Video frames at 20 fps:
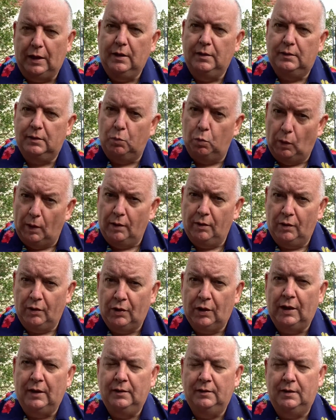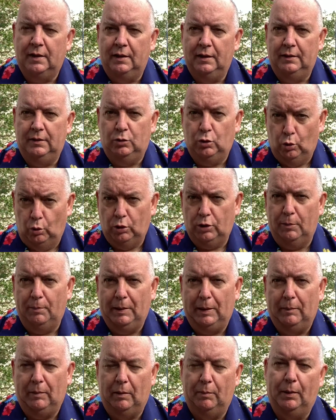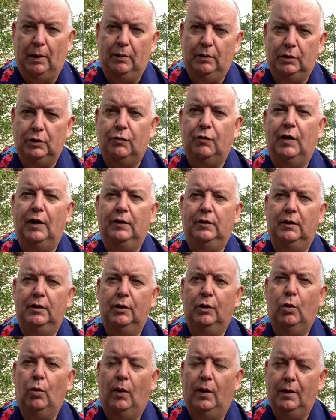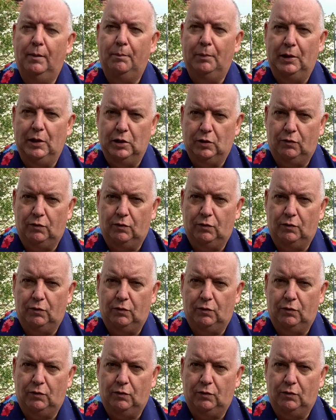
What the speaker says: one of the things that I talk to people about is finding a quiet place,